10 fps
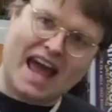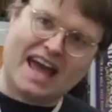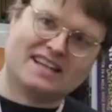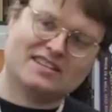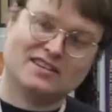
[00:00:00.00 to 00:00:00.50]

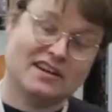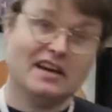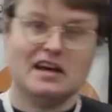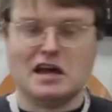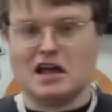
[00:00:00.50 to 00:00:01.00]
axe,
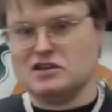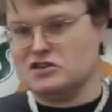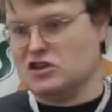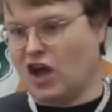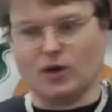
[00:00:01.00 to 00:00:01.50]

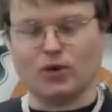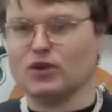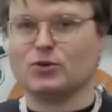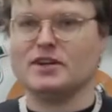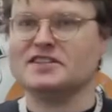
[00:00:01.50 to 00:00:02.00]
I
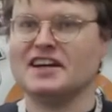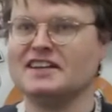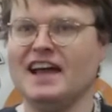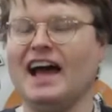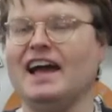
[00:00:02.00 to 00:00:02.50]
roll a
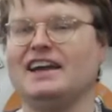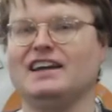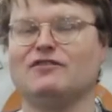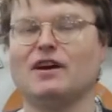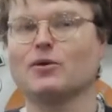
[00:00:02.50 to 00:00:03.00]
20-sided die.
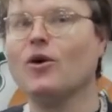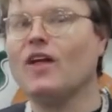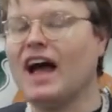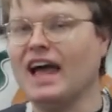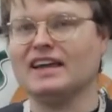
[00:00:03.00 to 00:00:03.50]
And if I
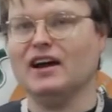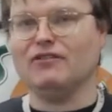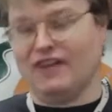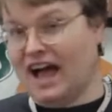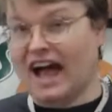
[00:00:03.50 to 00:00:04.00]
roll high
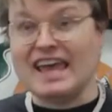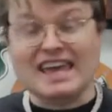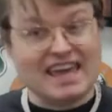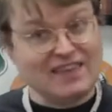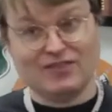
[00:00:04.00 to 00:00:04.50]
enough, I
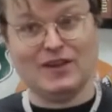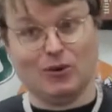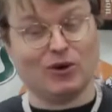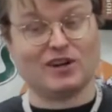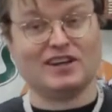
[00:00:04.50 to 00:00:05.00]
hit the
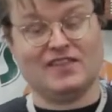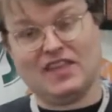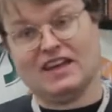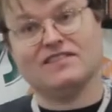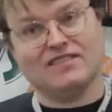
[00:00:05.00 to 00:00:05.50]
orc.
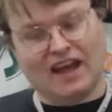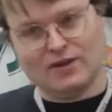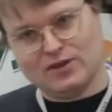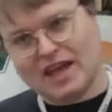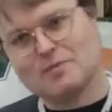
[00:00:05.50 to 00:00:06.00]
And then I
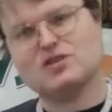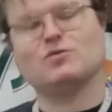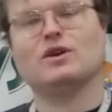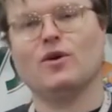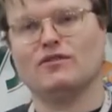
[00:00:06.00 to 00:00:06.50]
do damage
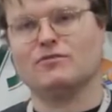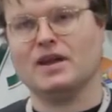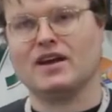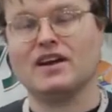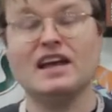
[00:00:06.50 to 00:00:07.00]
and we go on from
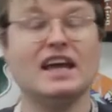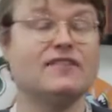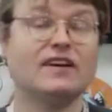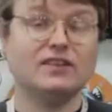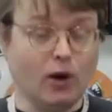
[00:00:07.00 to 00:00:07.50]
there. If I